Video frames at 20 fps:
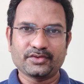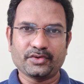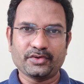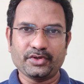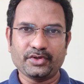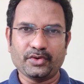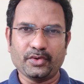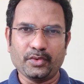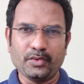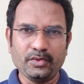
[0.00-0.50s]
so
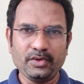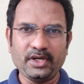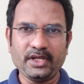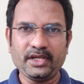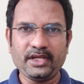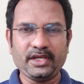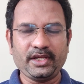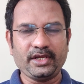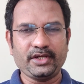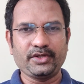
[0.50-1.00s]

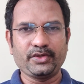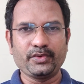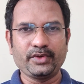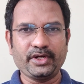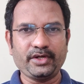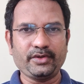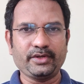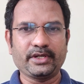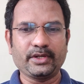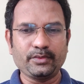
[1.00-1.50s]
only you
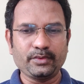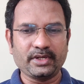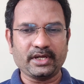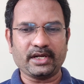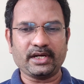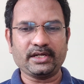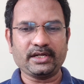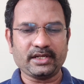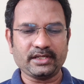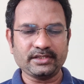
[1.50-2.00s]
need to give
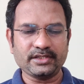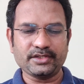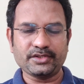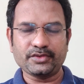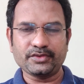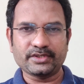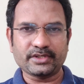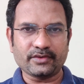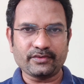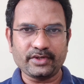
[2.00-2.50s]
correct answers
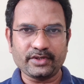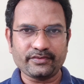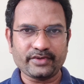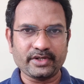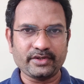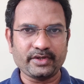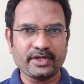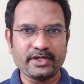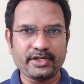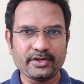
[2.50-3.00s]
to
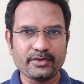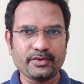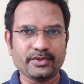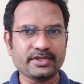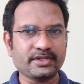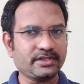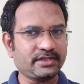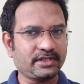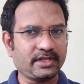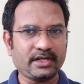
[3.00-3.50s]
75 to 80
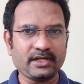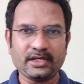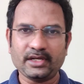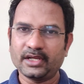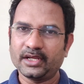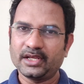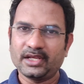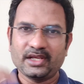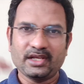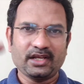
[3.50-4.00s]
questions then
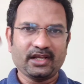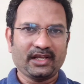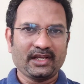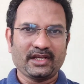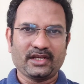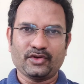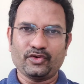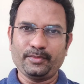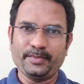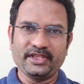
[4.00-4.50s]

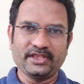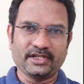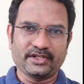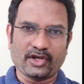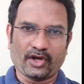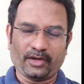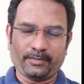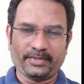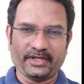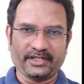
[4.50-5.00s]
you will be in
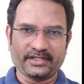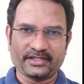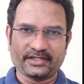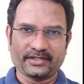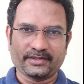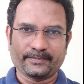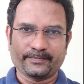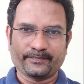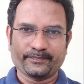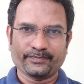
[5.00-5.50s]
the top
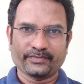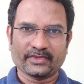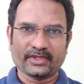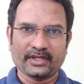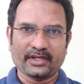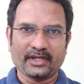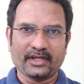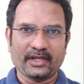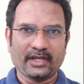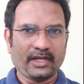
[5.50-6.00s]
list
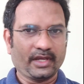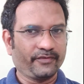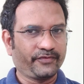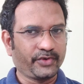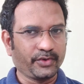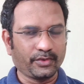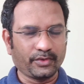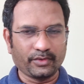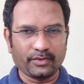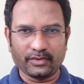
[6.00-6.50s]

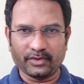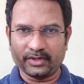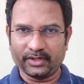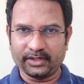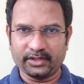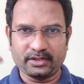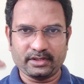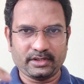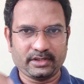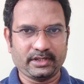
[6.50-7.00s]
if you
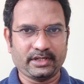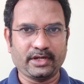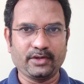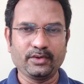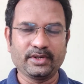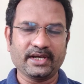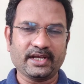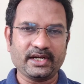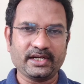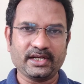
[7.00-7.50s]

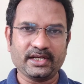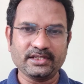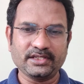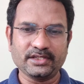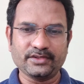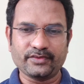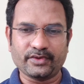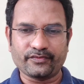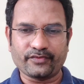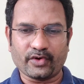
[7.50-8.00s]
give correct
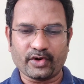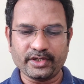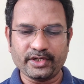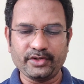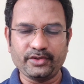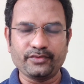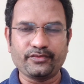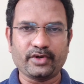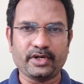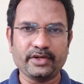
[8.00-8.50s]
answers for
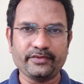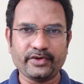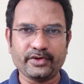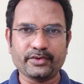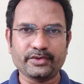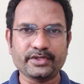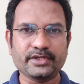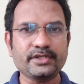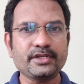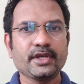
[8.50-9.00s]
40 to
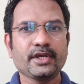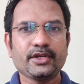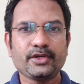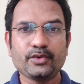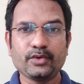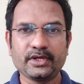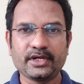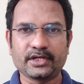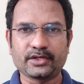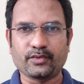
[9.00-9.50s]
45 questions
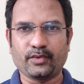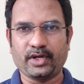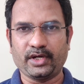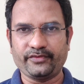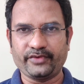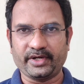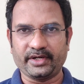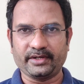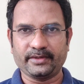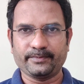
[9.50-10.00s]
you will get
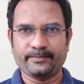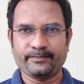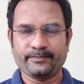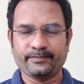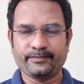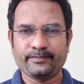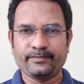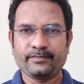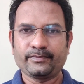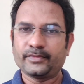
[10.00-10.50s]
qualified
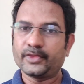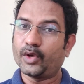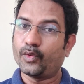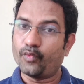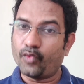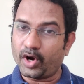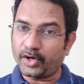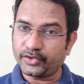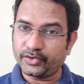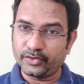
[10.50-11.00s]
now
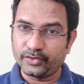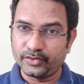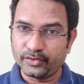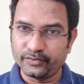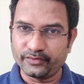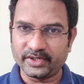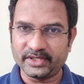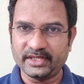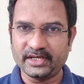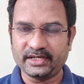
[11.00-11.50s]
what to
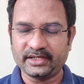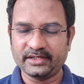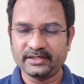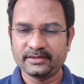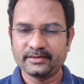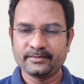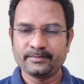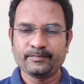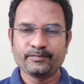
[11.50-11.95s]
do for that?